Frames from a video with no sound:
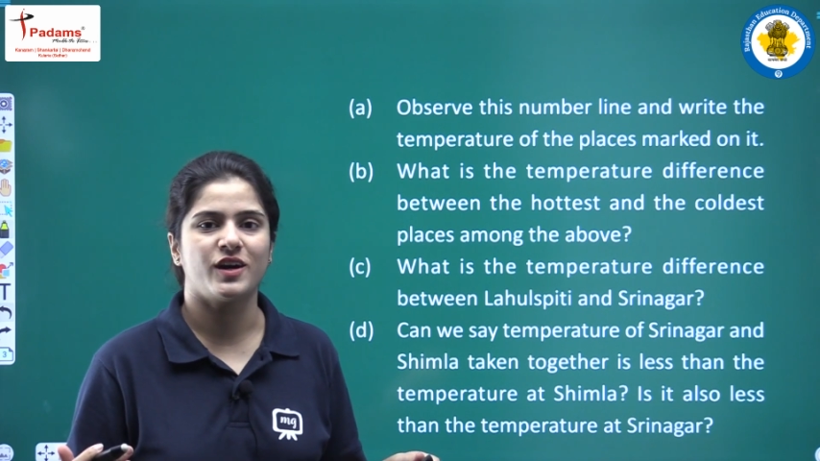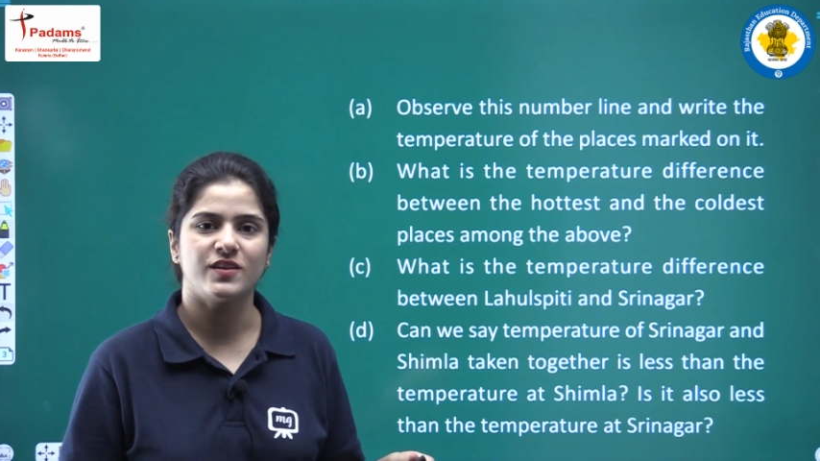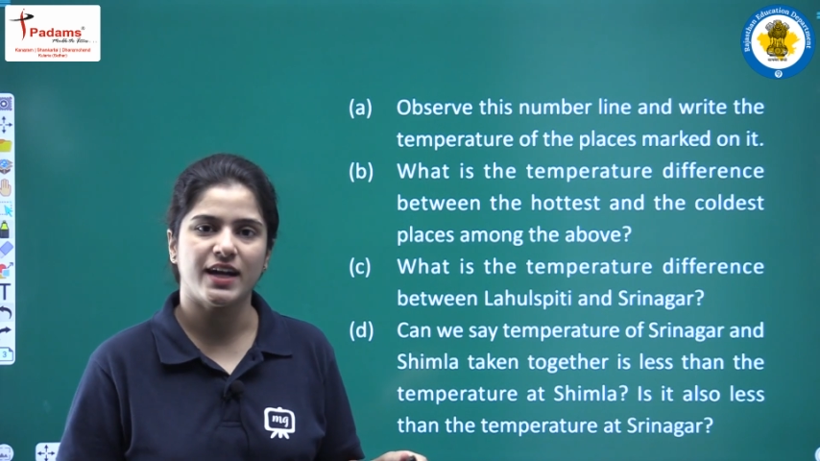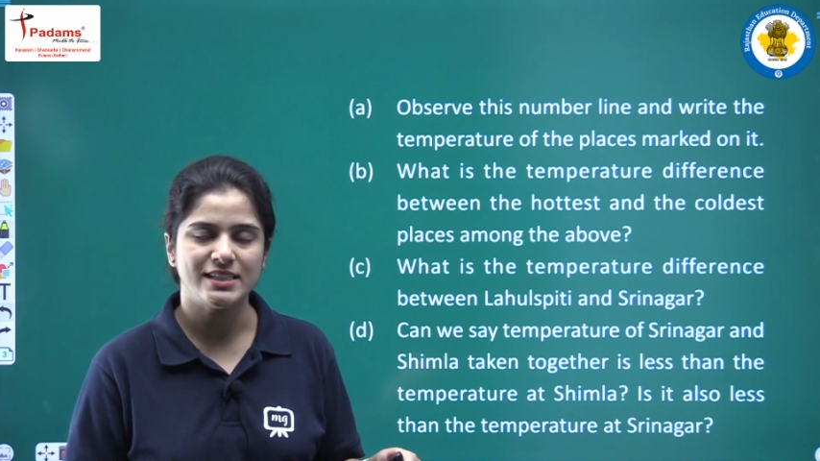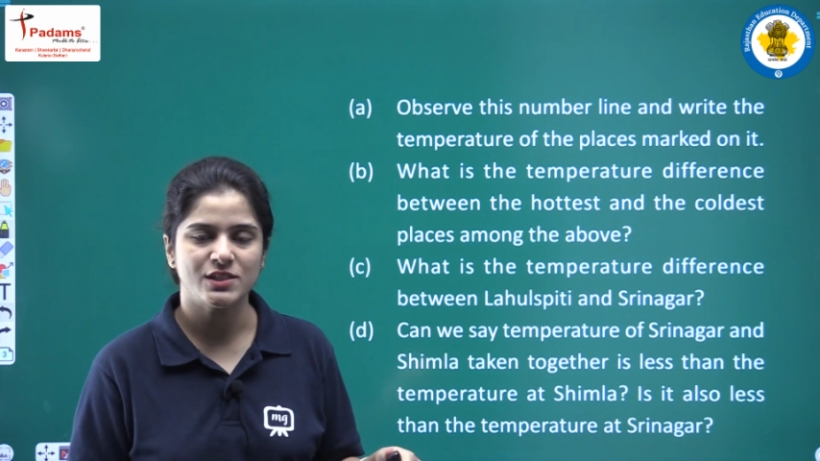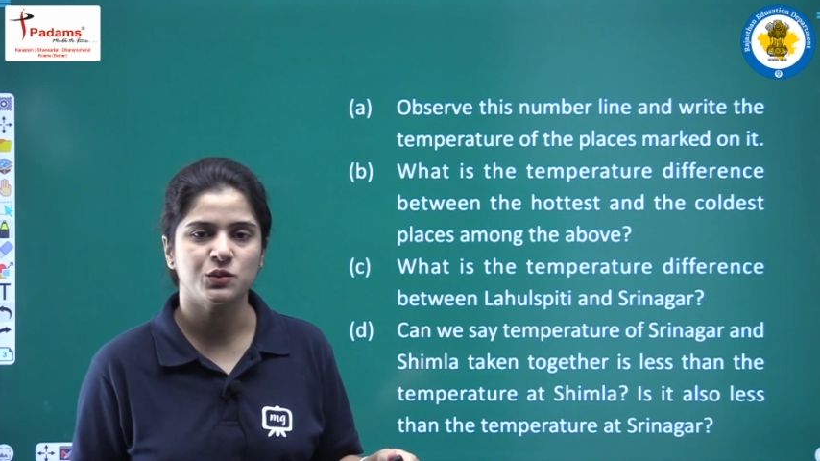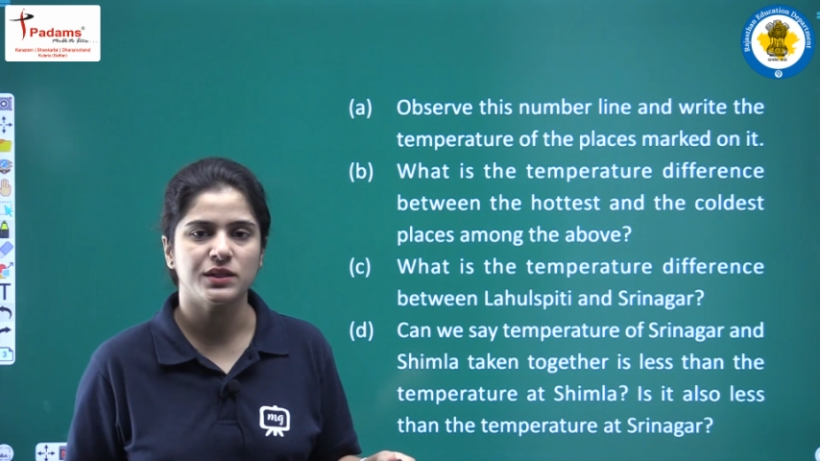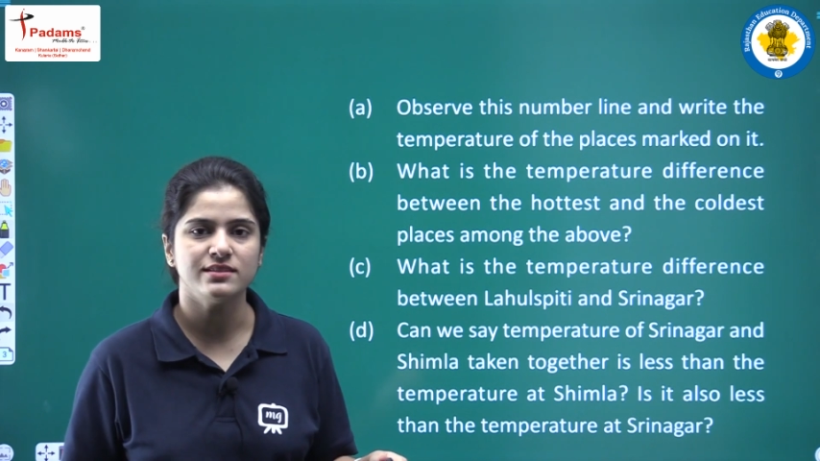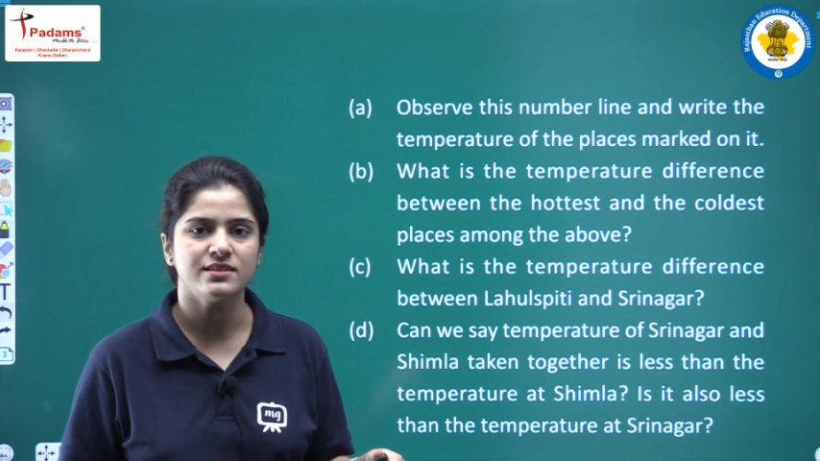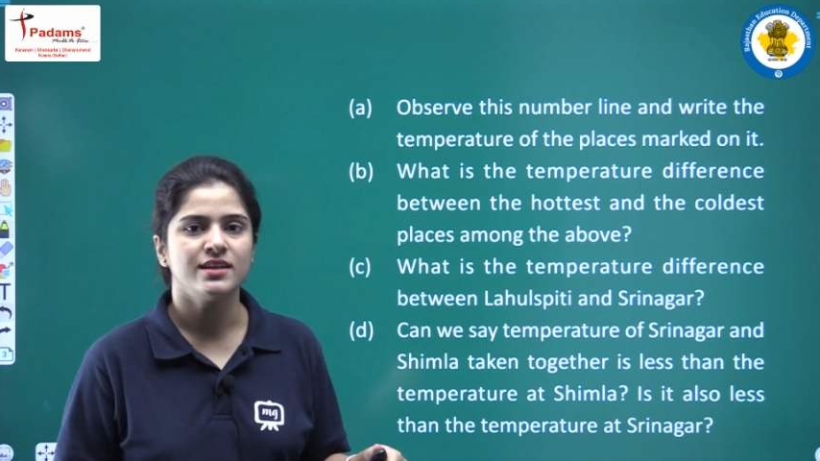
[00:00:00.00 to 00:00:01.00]
Alright
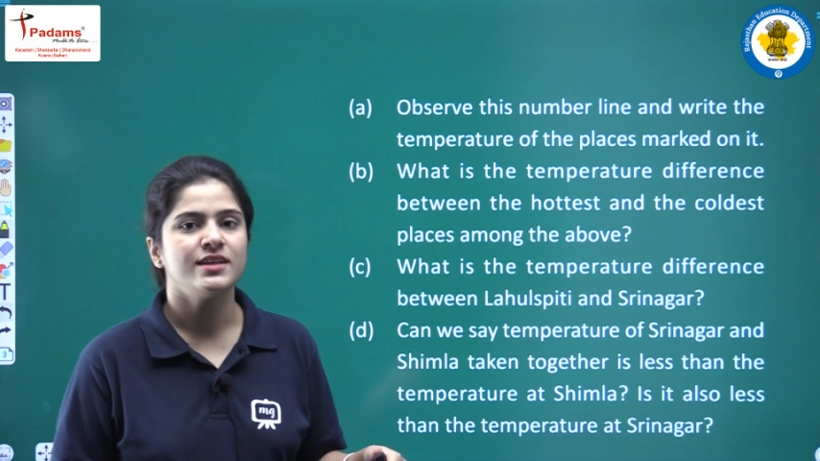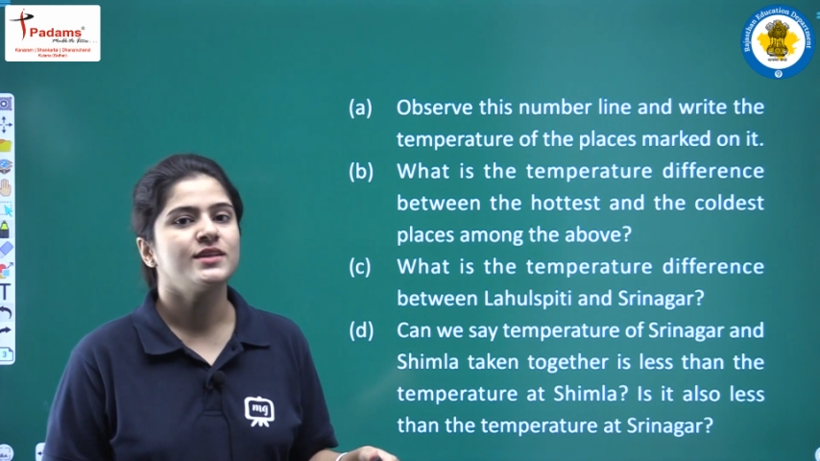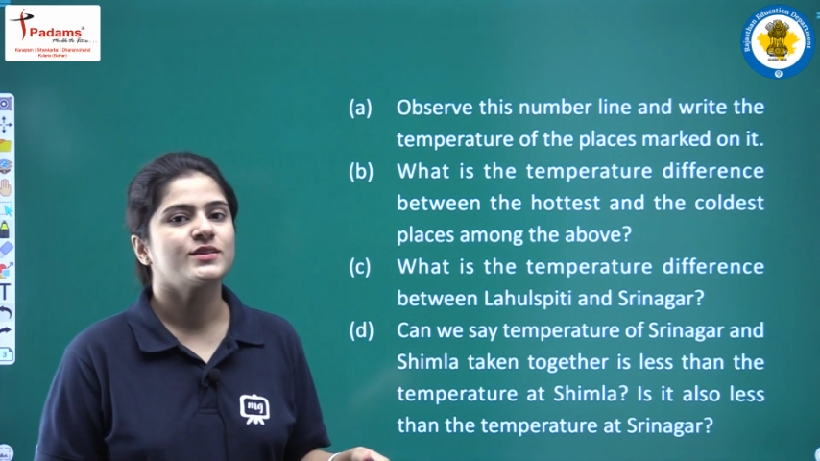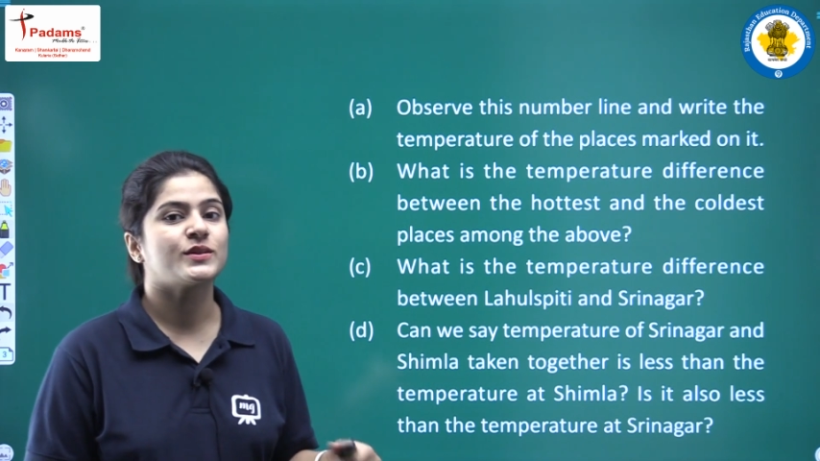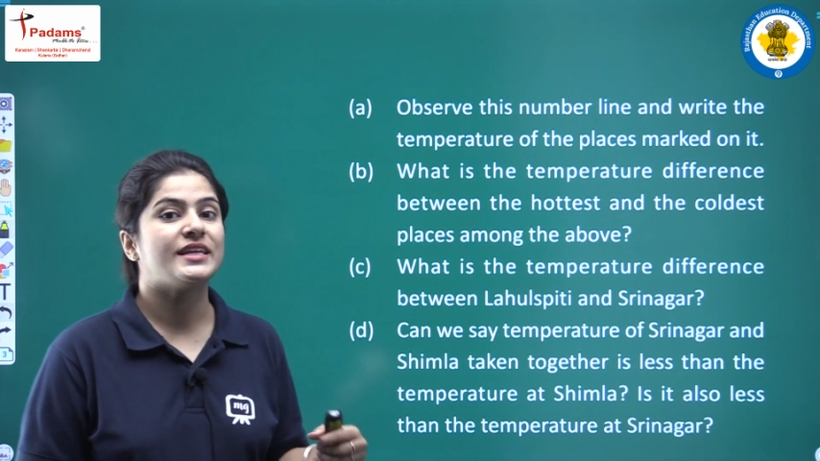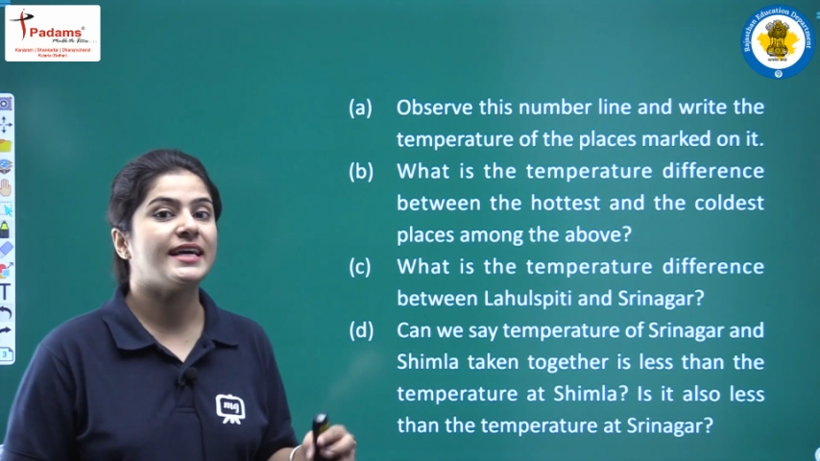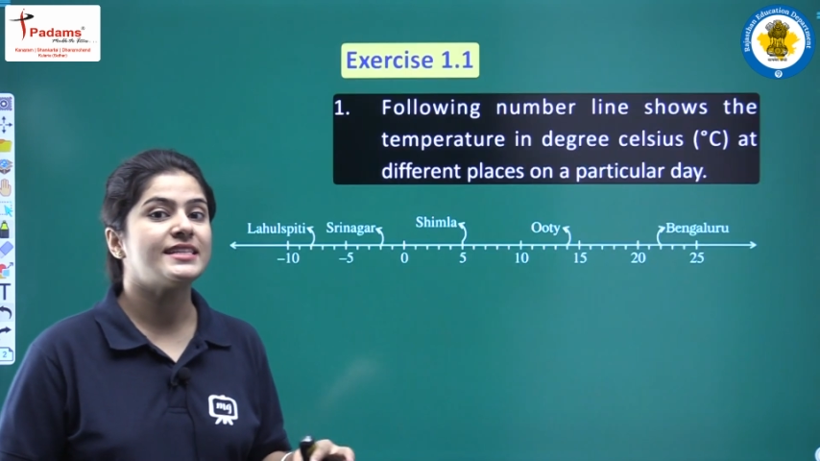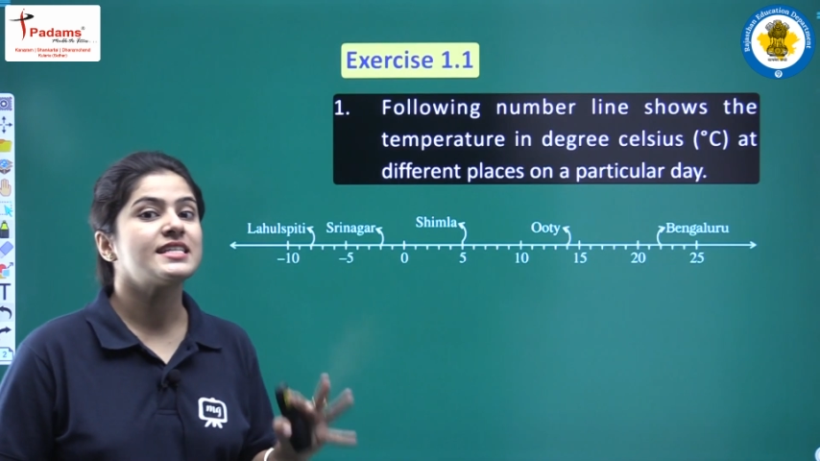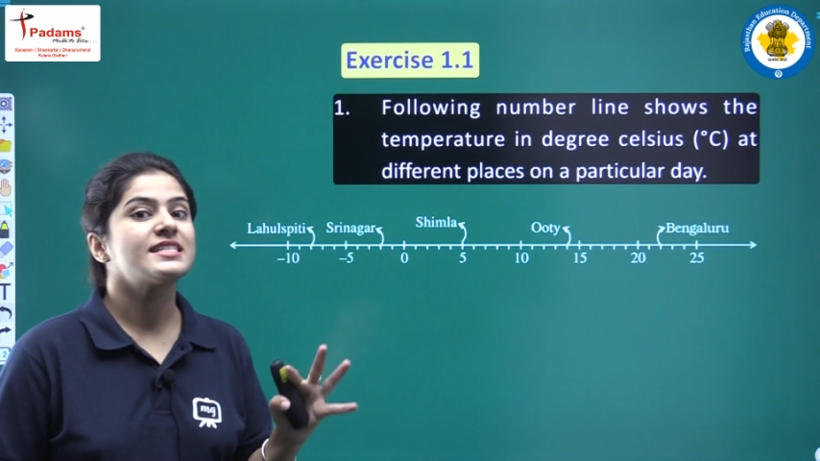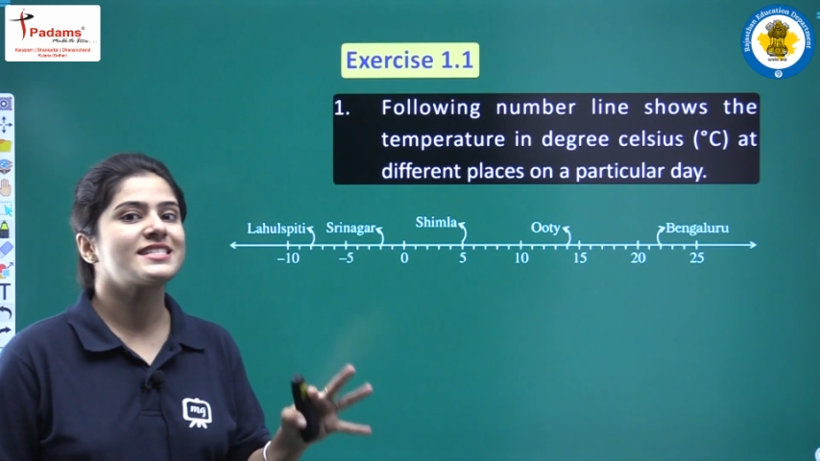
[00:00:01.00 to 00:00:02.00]
students. So,
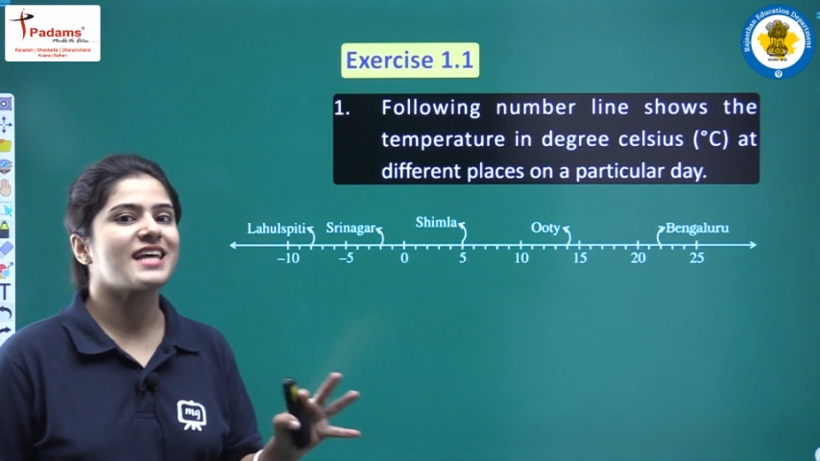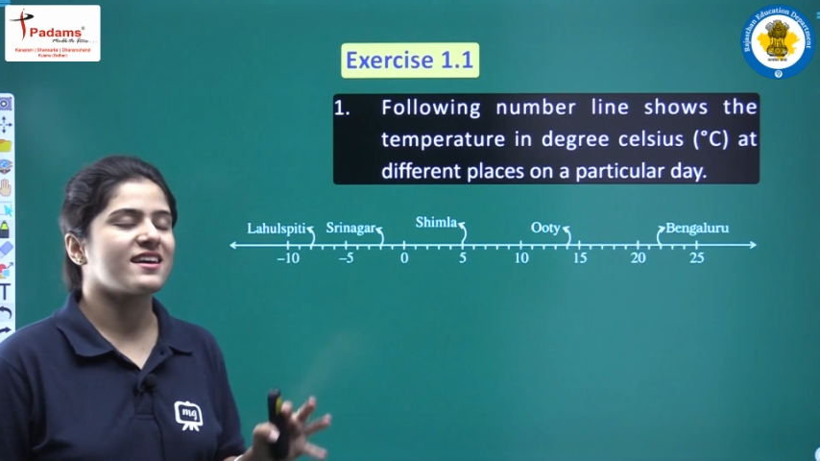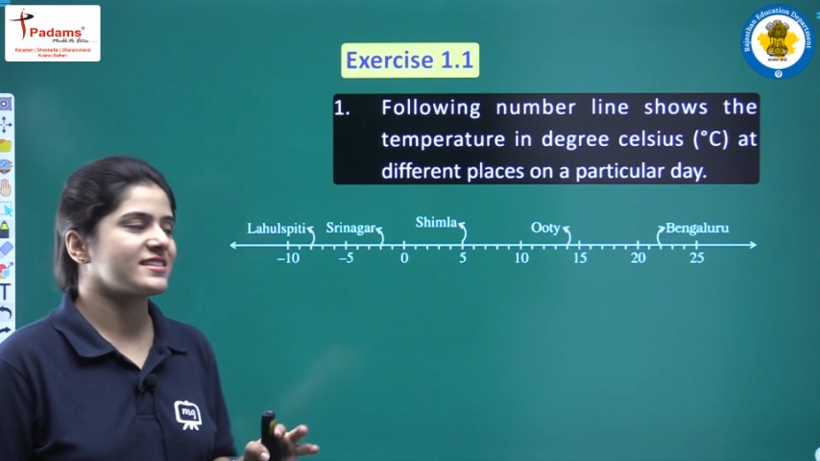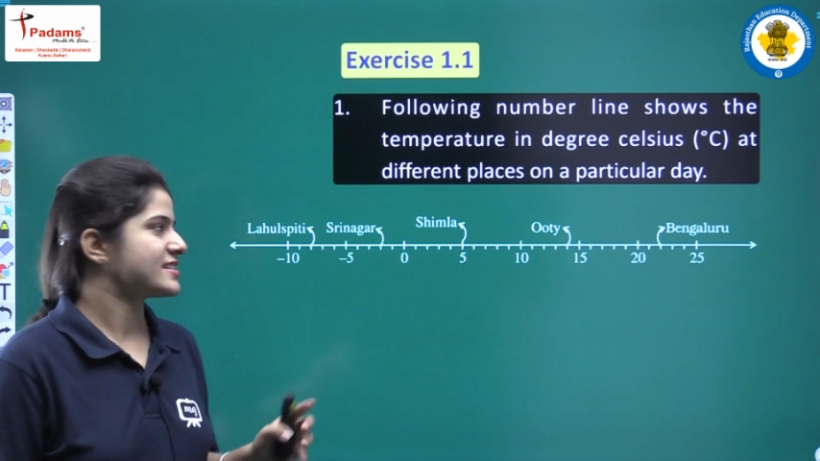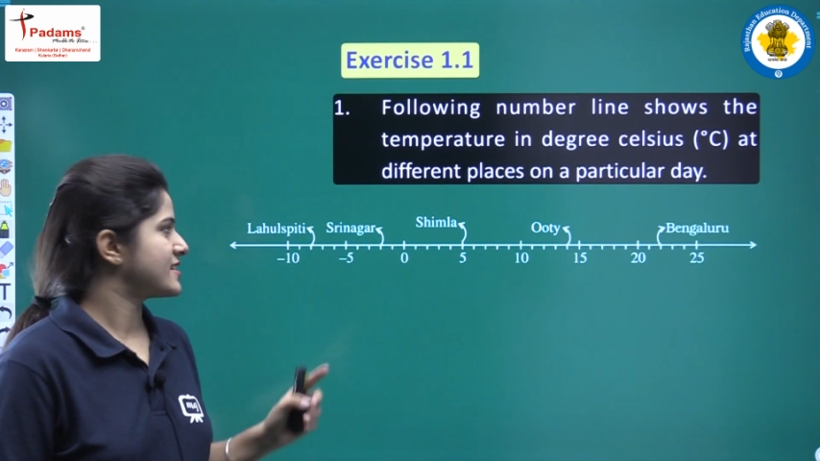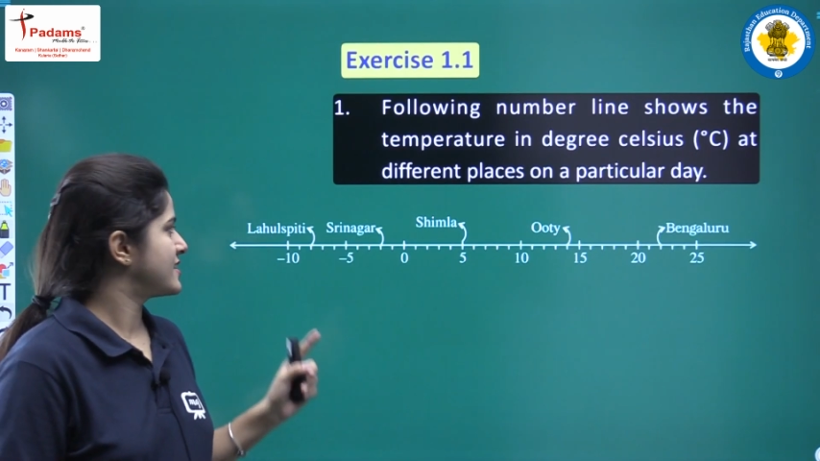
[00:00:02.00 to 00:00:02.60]
let's start.